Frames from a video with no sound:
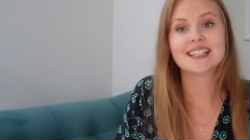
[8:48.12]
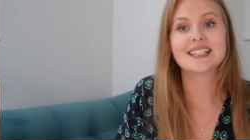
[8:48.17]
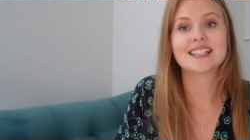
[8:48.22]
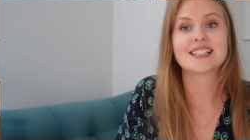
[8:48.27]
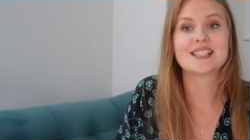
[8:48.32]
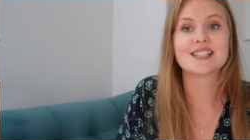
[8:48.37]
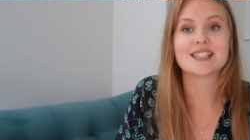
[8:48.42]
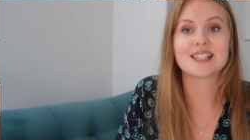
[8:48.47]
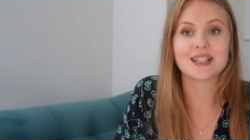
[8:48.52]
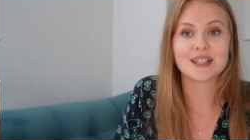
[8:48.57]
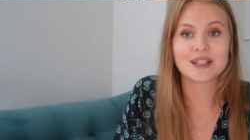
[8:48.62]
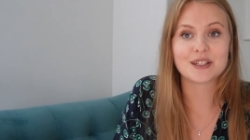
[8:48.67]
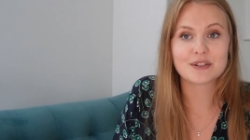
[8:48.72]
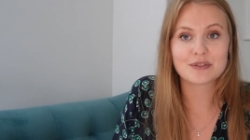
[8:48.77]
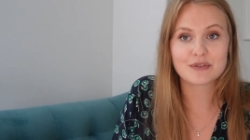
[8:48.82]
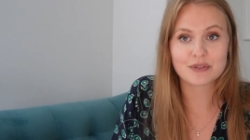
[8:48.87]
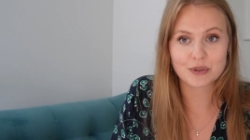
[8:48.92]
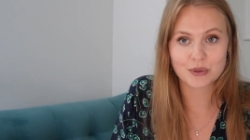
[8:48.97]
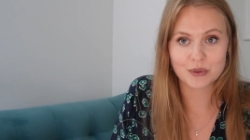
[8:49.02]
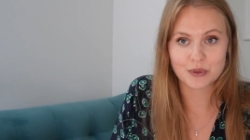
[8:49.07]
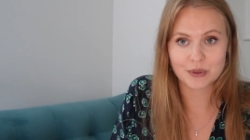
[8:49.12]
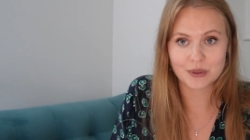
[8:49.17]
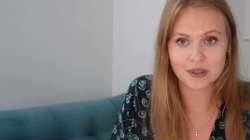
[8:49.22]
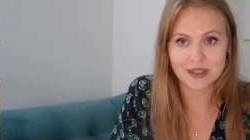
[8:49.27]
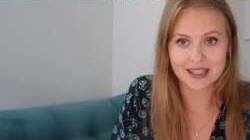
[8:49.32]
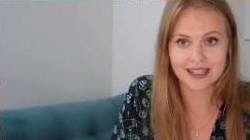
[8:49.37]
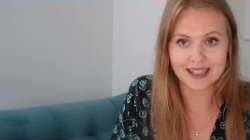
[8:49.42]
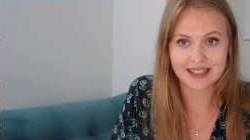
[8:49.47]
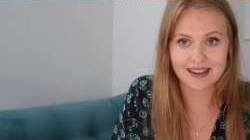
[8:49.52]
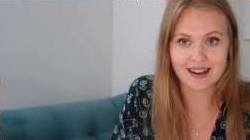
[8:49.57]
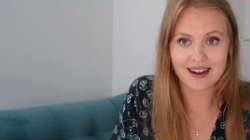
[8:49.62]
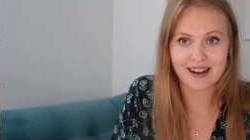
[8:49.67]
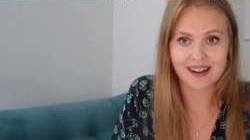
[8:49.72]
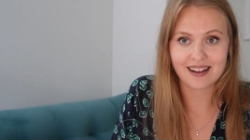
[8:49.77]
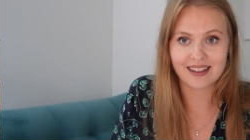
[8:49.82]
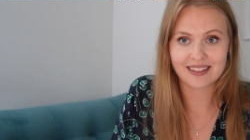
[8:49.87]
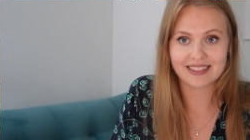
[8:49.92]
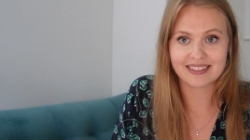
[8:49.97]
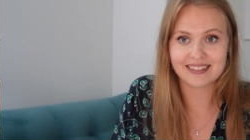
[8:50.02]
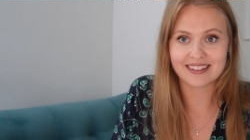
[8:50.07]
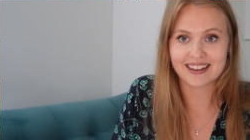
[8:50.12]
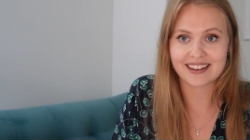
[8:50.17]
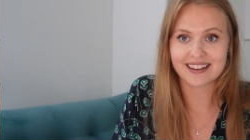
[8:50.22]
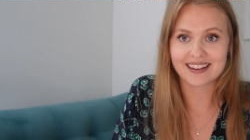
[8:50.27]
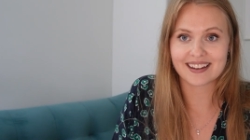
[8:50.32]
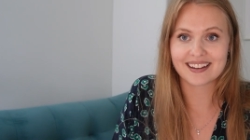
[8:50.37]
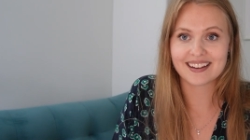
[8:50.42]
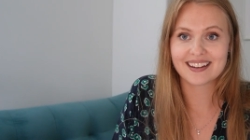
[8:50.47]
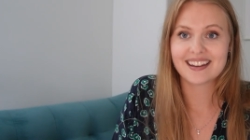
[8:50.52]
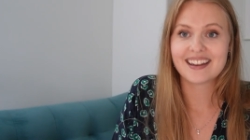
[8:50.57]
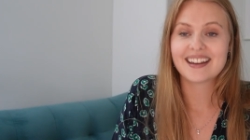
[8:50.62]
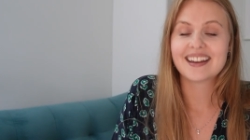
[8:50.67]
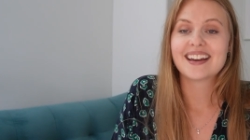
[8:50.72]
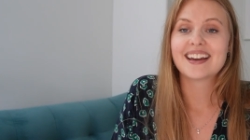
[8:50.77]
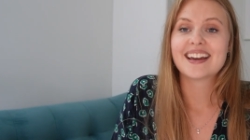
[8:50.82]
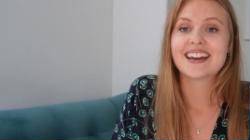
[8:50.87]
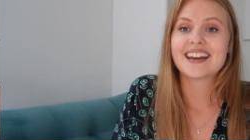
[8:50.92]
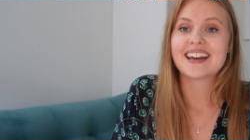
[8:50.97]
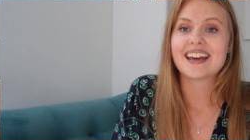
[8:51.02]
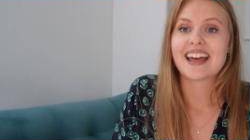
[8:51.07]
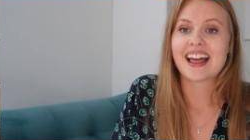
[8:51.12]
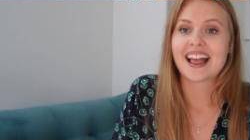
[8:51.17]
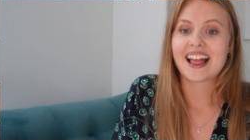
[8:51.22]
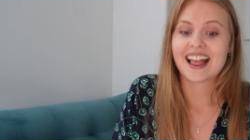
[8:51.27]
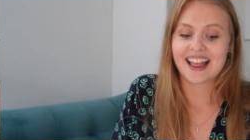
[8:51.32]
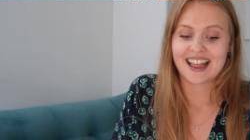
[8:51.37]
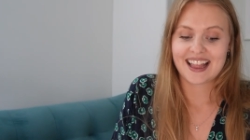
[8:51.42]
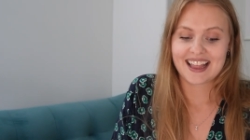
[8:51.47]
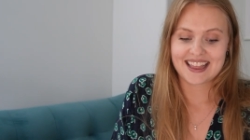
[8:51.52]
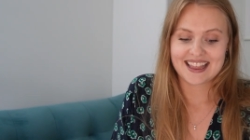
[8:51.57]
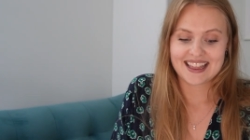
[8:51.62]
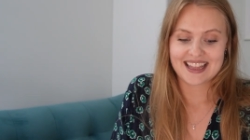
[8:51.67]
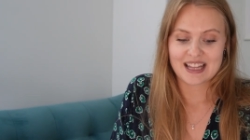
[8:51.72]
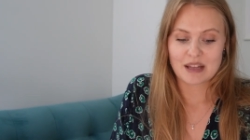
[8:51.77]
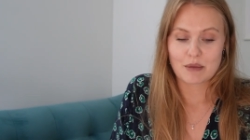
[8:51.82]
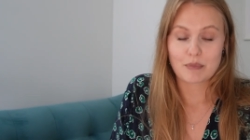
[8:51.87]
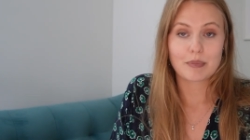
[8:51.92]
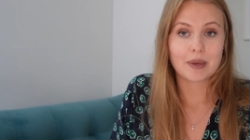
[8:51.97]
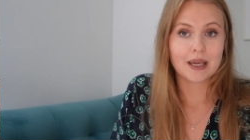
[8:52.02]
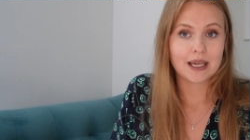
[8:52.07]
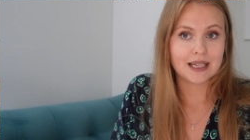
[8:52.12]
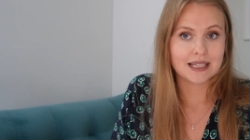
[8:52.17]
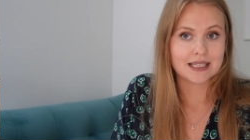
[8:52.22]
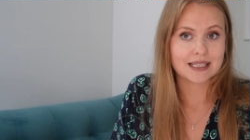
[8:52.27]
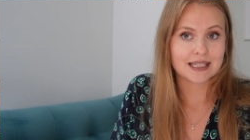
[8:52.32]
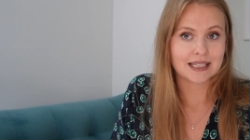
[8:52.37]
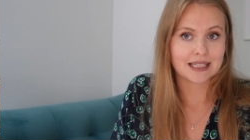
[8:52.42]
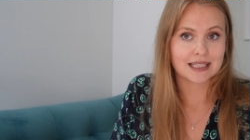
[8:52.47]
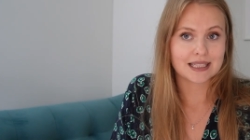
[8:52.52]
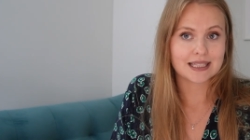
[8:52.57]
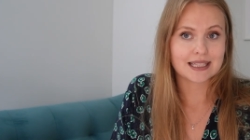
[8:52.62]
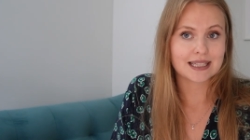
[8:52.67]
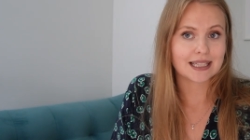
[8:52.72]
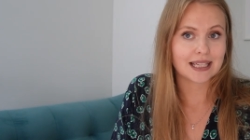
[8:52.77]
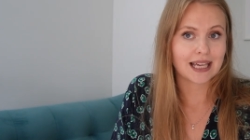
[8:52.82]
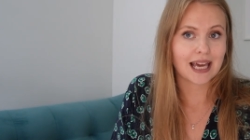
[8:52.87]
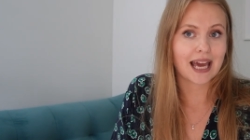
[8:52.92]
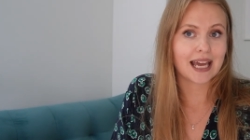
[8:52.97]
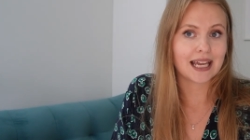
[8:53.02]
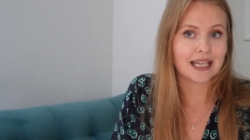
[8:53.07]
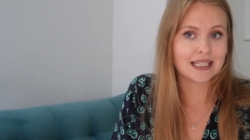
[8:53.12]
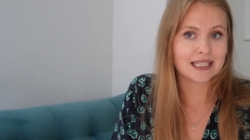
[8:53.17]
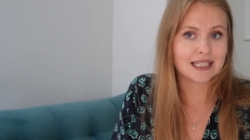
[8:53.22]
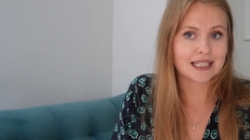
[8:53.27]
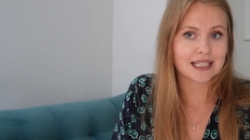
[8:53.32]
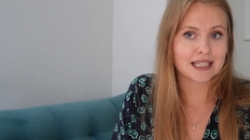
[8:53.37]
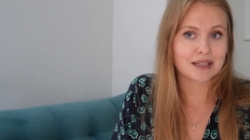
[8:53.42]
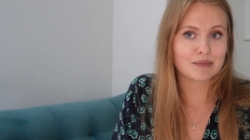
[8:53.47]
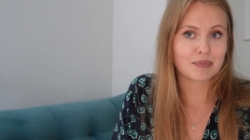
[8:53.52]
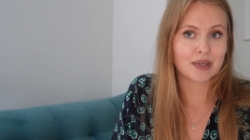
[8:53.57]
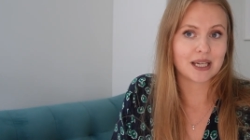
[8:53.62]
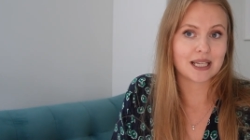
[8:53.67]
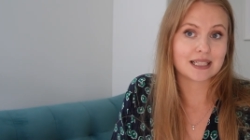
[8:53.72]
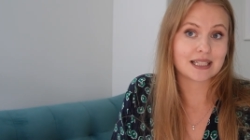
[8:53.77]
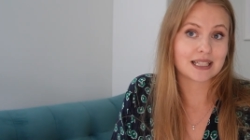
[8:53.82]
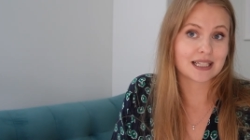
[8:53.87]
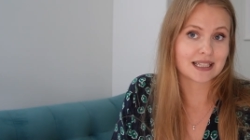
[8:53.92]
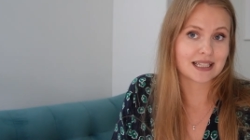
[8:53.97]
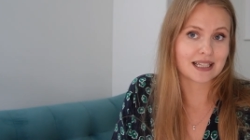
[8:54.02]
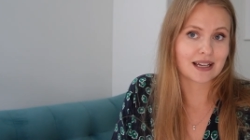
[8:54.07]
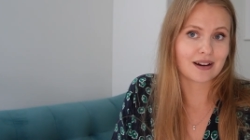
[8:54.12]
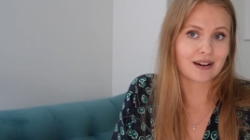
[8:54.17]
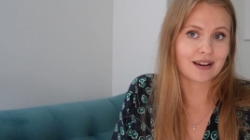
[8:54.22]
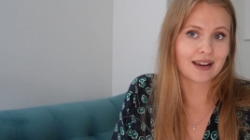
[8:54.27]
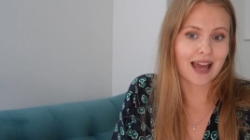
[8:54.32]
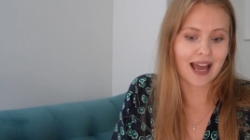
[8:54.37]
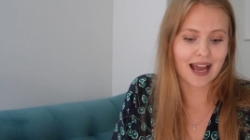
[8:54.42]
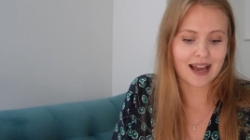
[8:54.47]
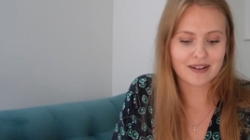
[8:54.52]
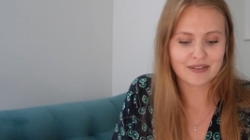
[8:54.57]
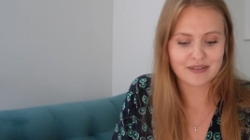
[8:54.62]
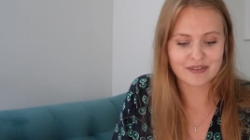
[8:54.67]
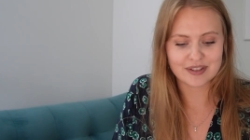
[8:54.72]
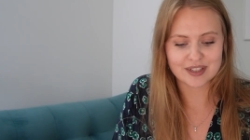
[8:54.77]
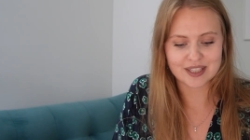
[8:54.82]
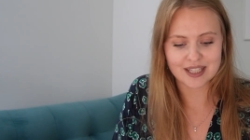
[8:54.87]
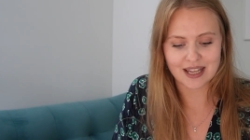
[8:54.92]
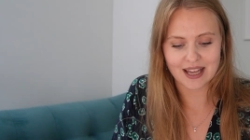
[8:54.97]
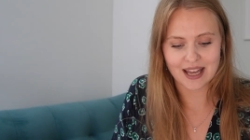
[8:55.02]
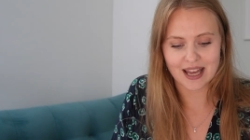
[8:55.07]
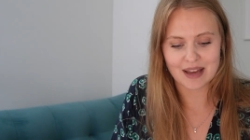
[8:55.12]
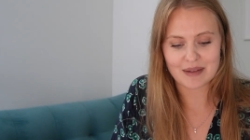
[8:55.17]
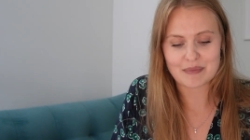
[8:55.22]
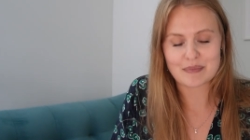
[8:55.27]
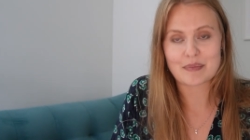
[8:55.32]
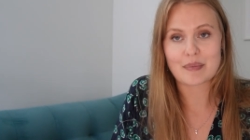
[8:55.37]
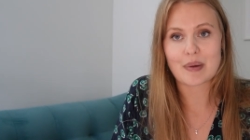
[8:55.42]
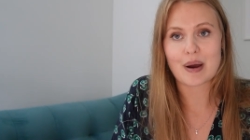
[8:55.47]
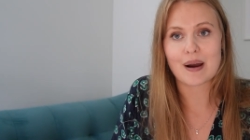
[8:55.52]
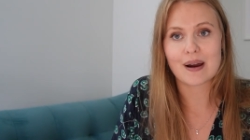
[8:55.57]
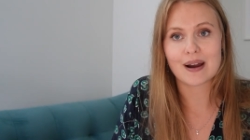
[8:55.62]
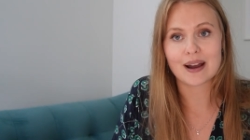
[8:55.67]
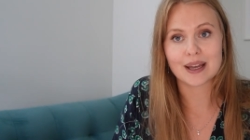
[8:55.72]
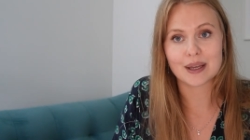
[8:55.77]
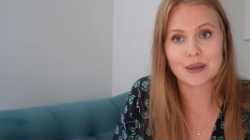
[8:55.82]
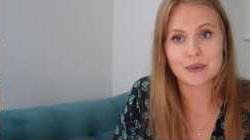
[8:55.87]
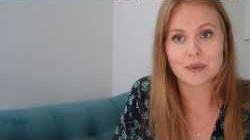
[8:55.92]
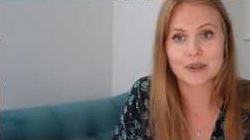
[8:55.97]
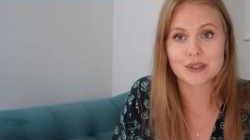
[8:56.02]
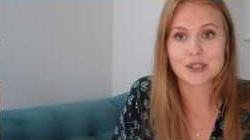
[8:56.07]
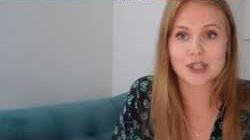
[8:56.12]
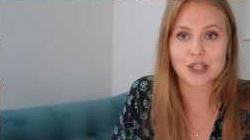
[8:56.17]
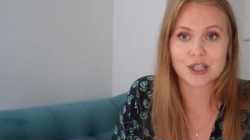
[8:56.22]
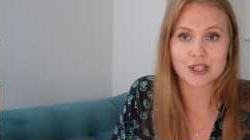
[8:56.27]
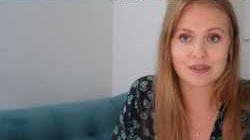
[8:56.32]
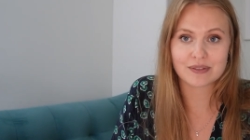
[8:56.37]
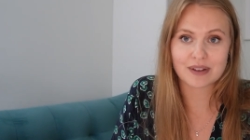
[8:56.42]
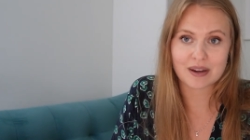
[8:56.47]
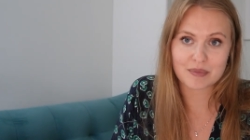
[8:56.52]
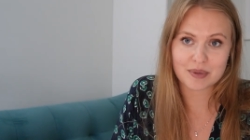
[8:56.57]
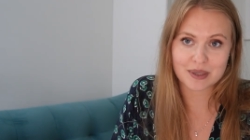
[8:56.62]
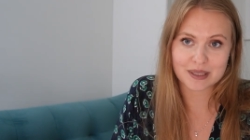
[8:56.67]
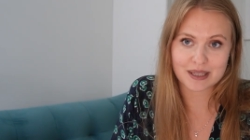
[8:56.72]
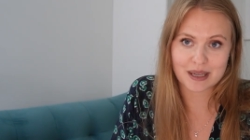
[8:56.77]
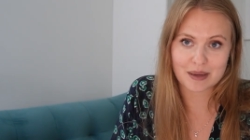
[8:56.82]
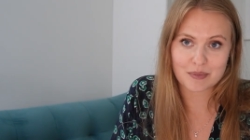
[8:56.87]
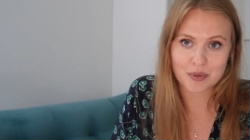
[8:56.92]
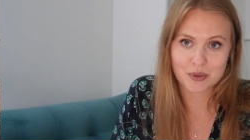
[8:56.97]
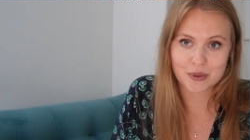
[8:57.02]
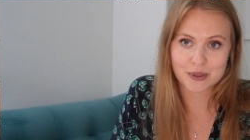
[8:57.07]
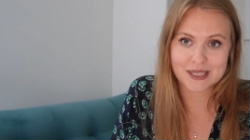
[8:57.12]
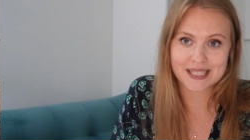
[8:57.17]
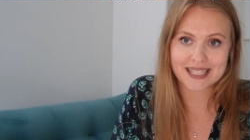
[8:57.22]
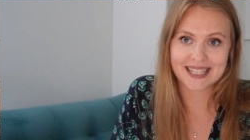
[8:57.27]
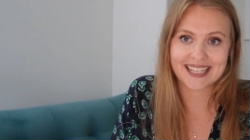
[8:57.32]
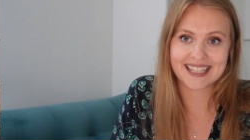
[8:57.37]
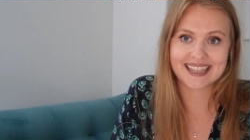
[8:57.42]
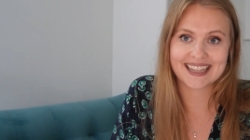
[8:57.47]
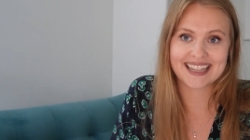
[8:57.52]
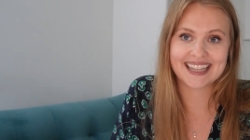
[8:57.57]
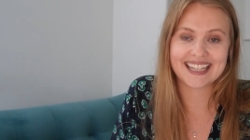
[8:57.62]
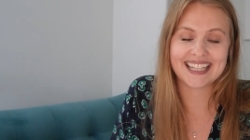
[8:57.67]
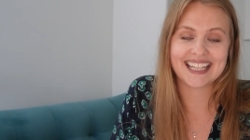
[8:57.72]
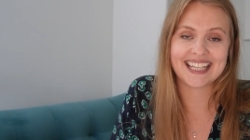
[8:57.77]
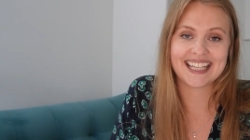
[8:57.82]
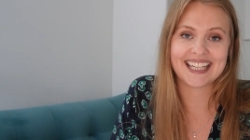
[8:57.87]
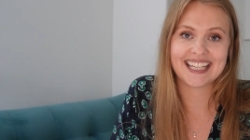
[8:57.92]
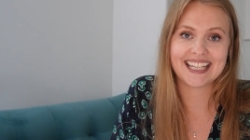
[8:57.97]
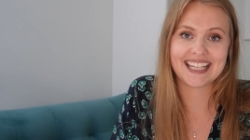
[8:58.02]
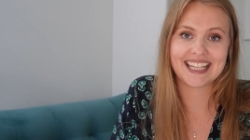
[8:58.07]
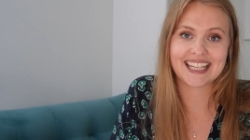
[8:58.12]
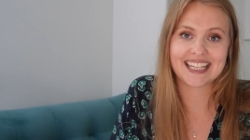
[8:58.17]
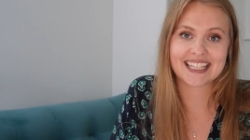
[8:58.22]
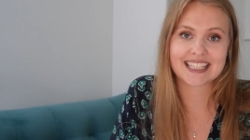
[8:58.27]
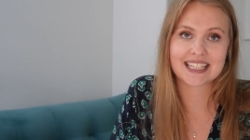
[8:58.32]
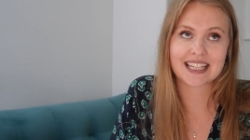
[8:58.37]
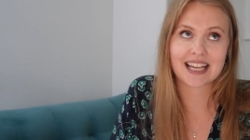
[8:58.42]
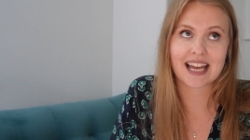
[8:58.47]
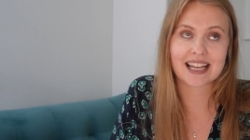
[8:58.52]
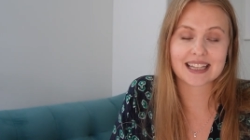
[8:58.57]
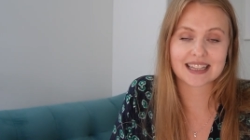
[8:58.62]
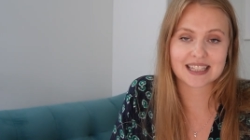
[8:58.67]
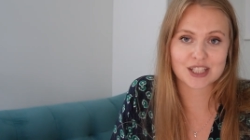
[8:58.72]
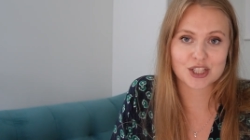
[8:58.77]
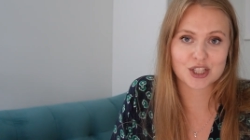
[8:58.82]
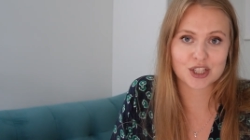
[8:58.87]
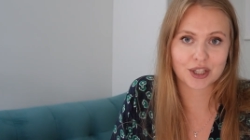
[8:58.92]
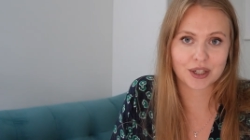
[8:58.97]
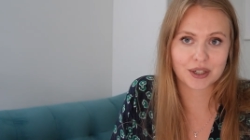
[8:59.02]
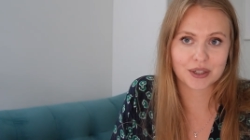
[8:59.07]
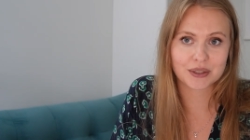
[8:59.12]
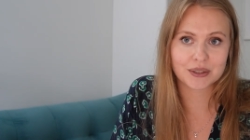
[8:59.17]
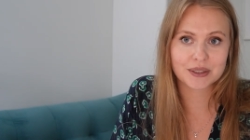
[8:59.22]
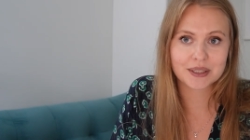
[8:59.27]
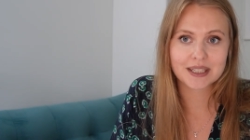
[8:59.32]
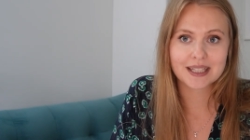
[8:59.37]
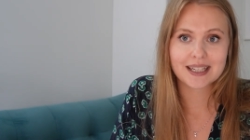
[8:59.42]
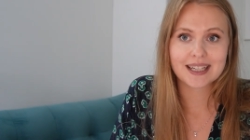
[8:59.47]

So for the other pieces, the 8 pieces that are left, I will show you the fabric that I bought at the show,